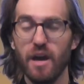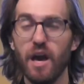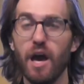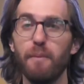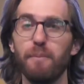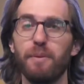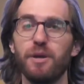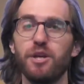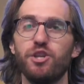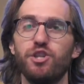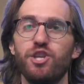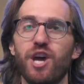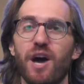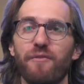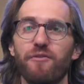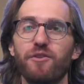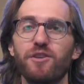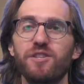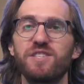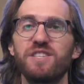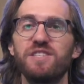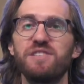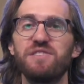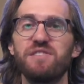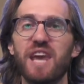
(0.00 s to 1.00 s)
But
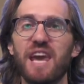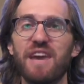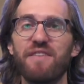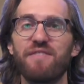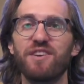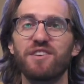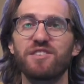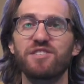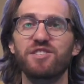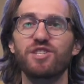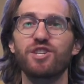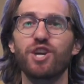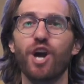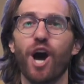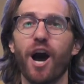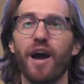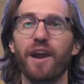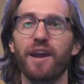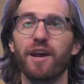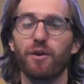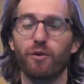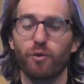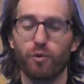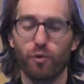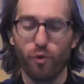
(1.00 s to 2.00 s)
Jefferson Davis got
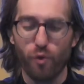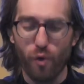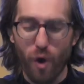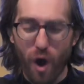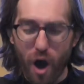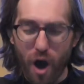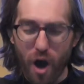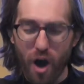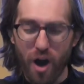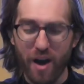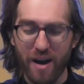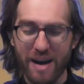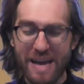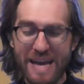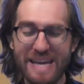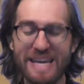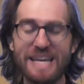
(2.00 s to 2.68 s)
it wrong.